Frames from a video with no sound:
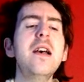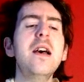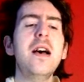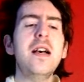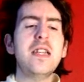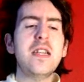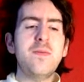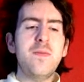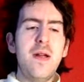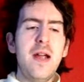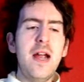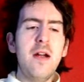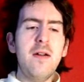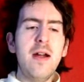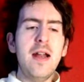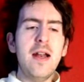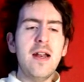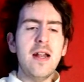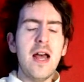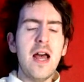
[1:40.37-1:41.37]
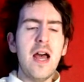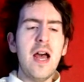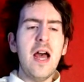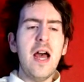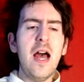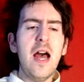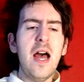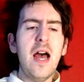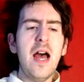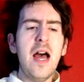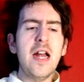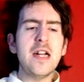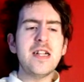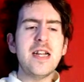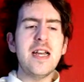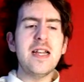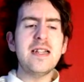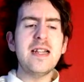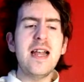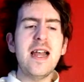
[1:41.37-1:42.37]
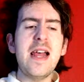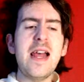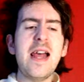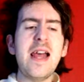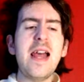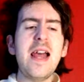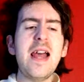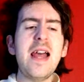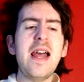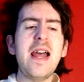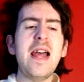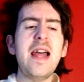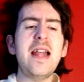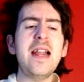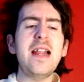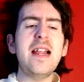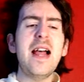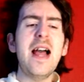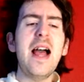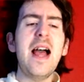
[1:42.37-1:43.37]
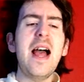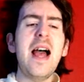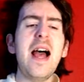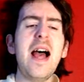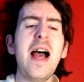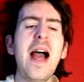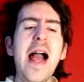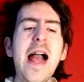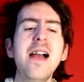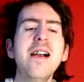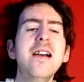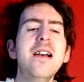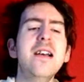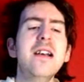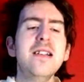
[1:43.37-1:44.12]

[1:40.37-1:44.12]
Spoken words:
a spirit larger than life,